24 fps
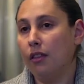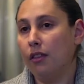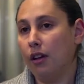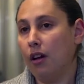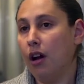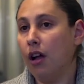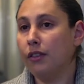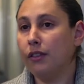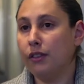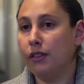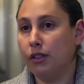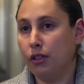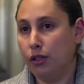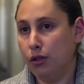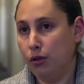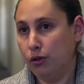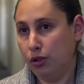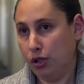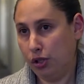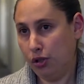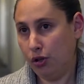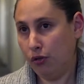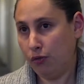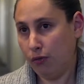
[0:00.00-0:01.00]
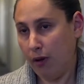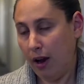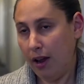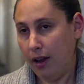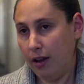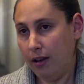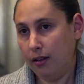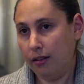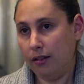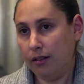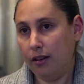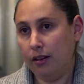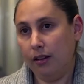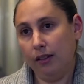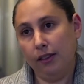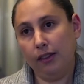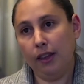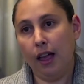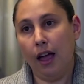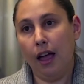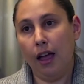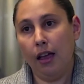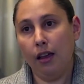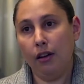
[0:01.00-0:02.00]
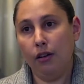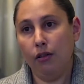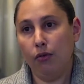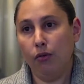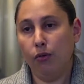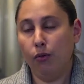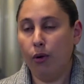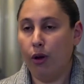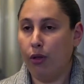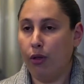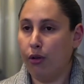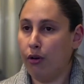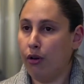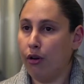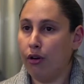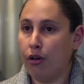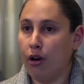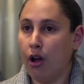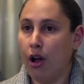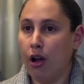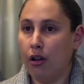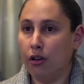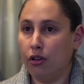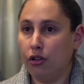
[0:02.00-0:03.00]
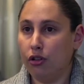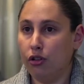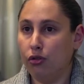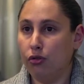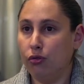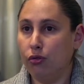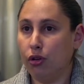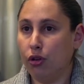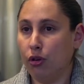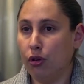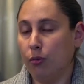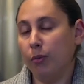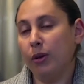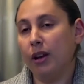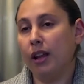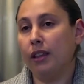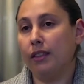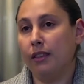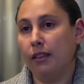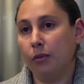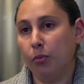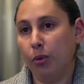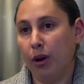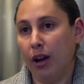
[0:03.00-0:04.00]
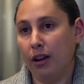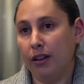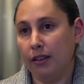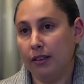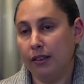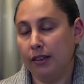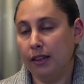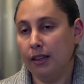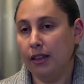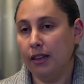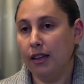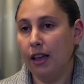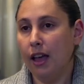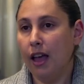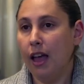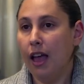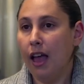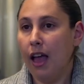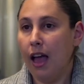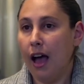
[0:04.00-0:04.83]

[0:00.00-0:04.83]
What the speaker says: the constitutional right to decide whether or not to terminate this pregnancy,